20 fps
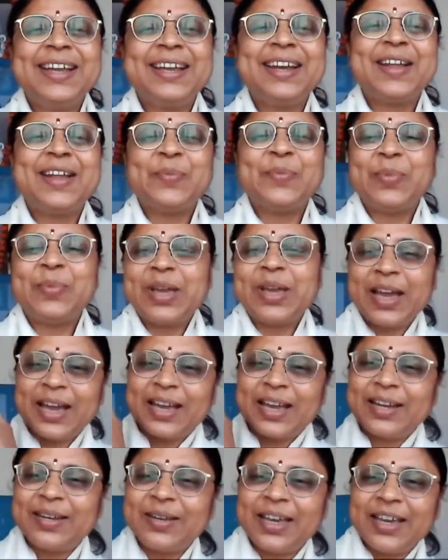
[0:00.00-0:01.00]
Now
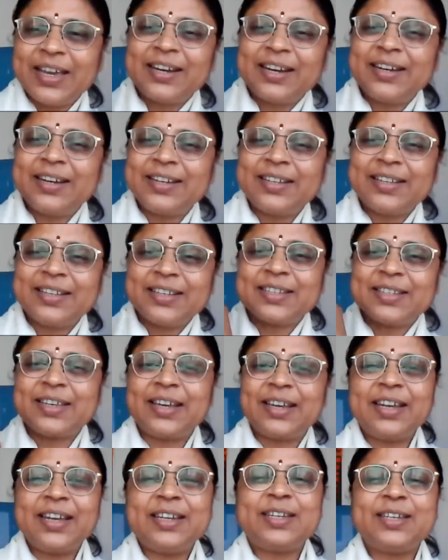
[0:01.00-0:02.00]
behind here it is
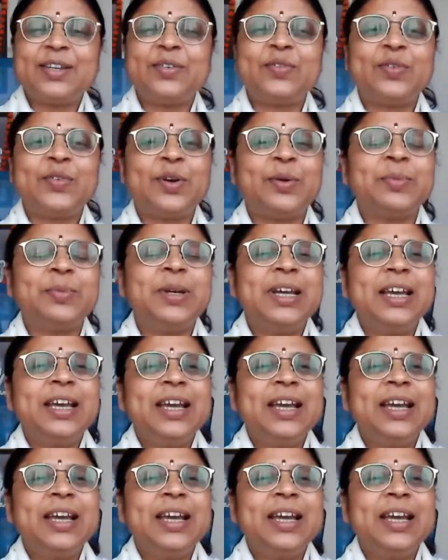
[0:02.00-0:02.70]
Ganesha form.